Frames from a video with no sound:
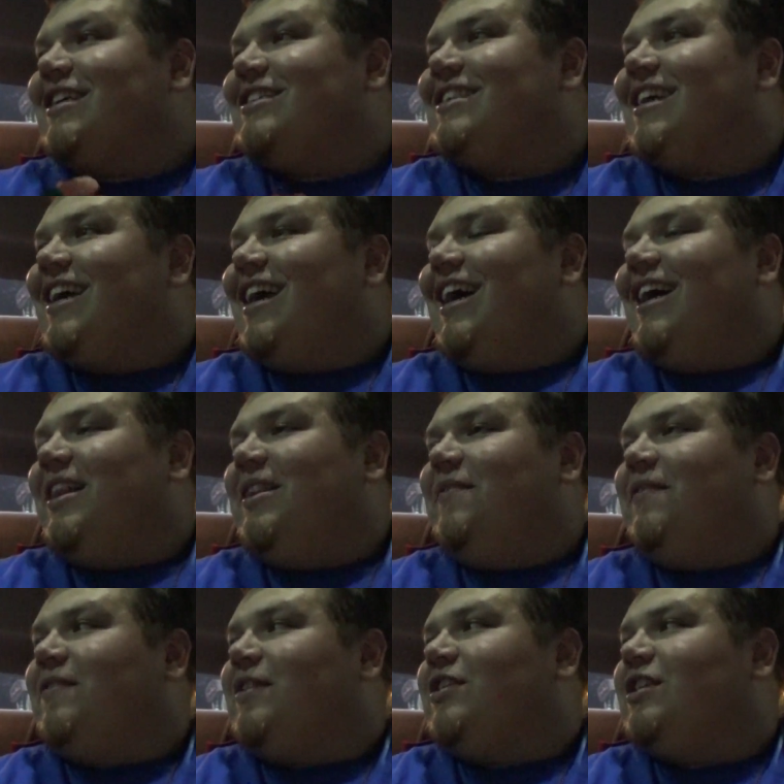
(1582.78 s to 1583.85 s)
as the
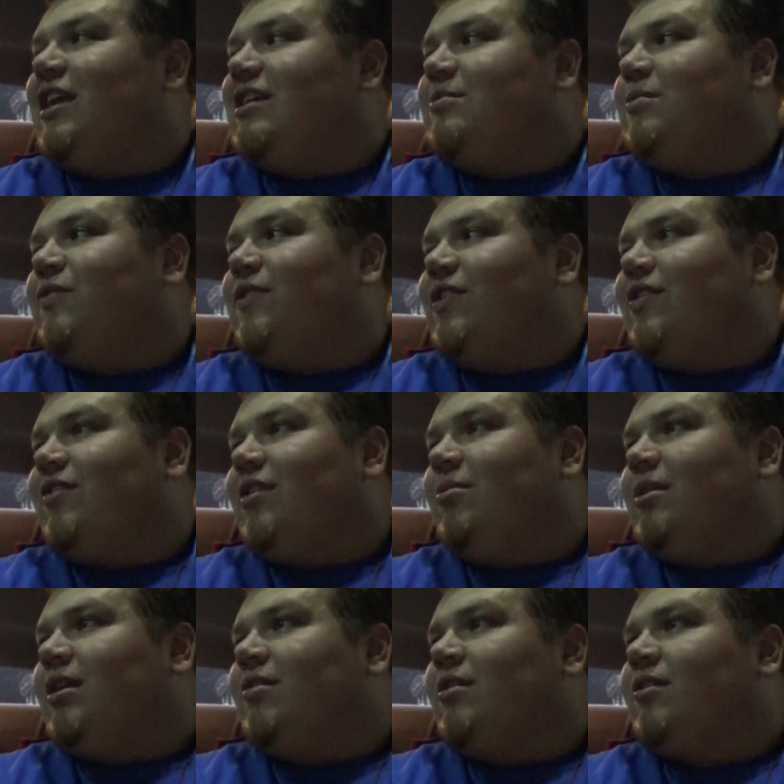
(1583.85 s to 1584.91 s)
50 Shades movie that's coming out